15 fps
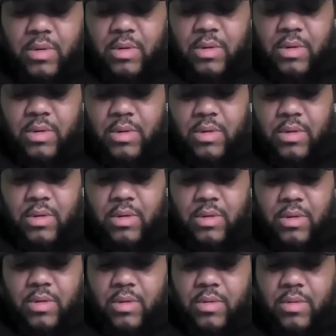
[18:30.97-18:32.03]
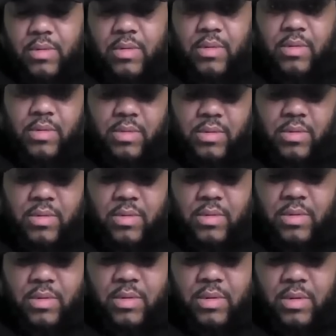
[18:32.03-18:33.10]

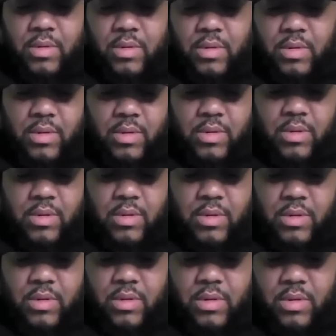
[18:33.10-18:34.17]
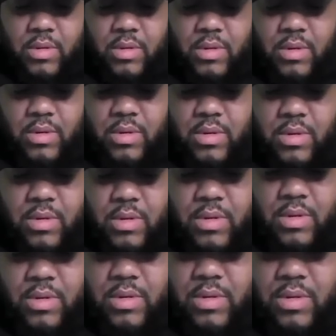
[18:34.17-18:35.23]

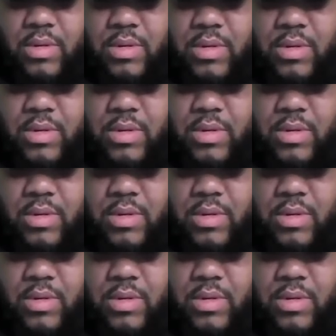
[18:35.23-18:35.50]
(not speaking)